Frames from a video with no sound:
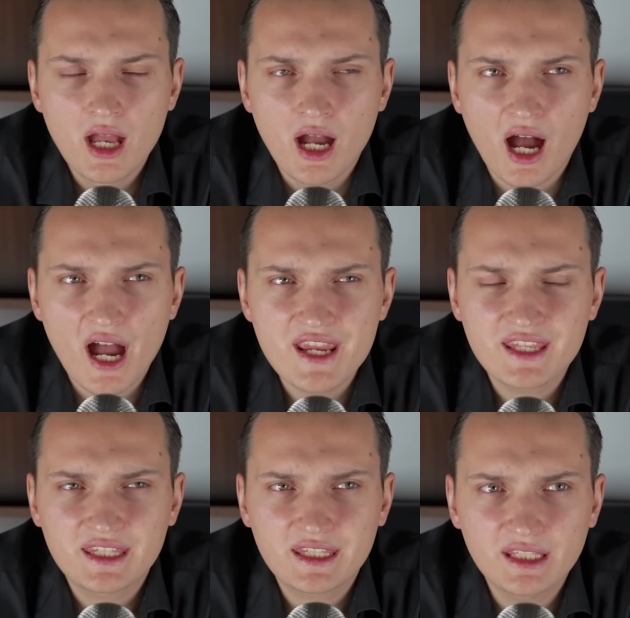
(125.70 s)
I
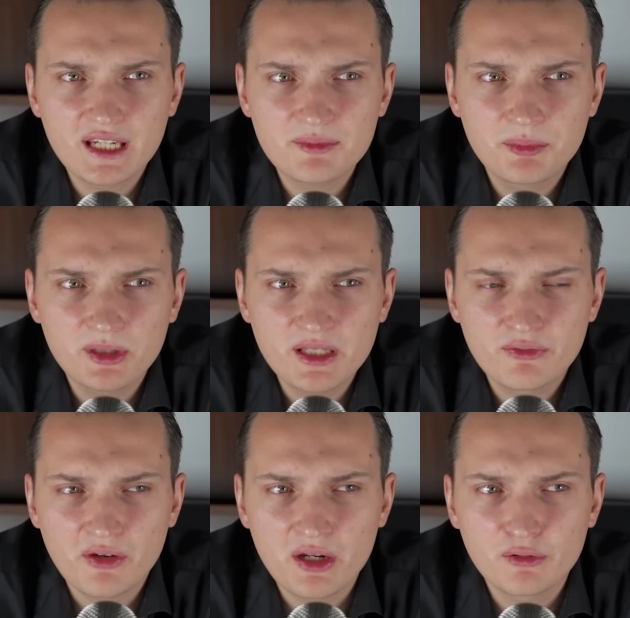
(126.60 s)
can't believe
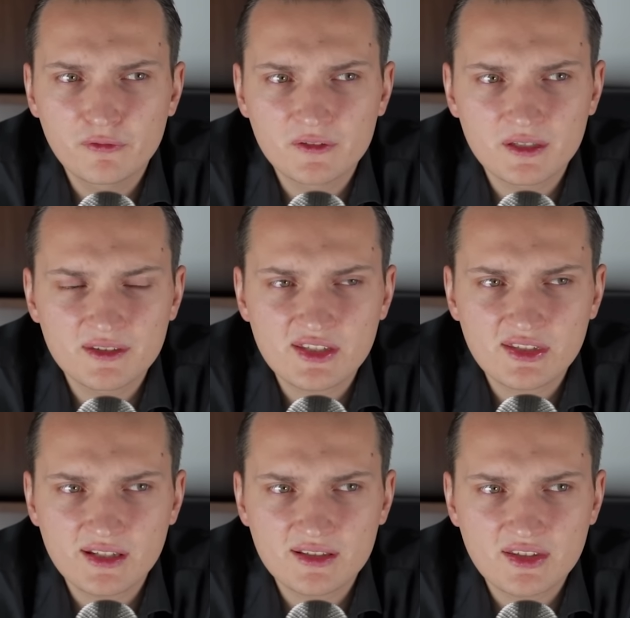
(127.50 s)
everything
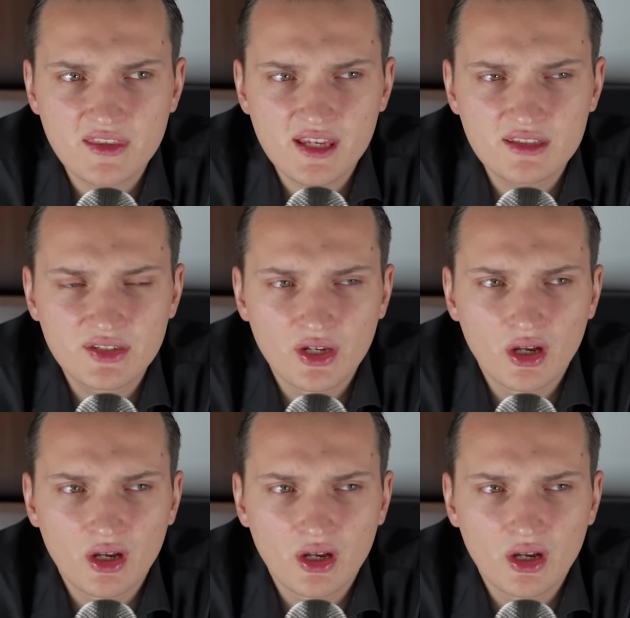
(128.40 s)
understands that